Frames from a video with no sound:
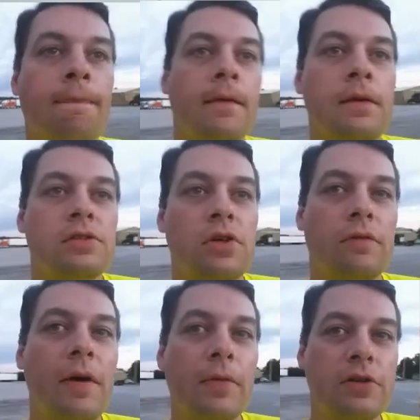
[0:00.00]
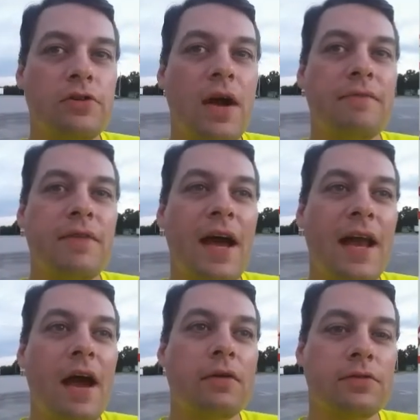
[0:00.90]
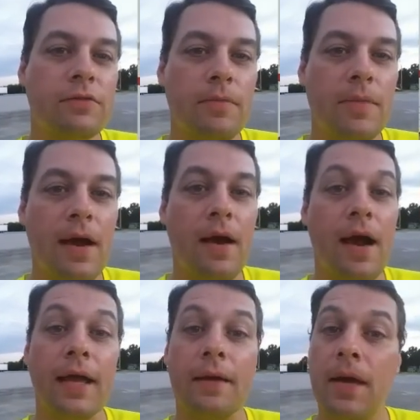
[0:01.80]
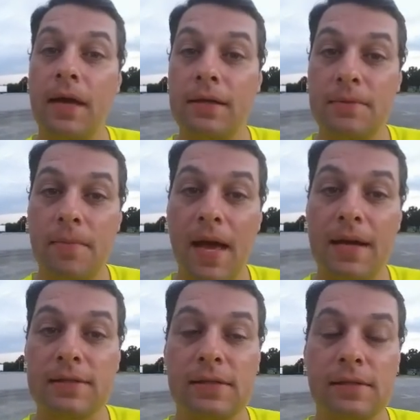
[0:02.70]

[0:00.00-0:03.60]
So if I were to drive 9 hours from there, I can make it to Madison.